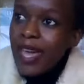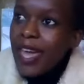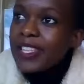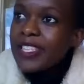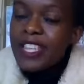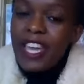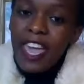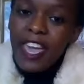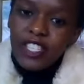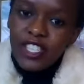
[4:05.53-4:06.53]
and the
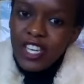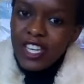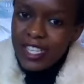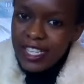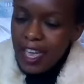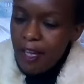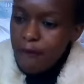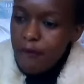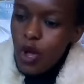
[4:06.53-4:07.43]
HCF.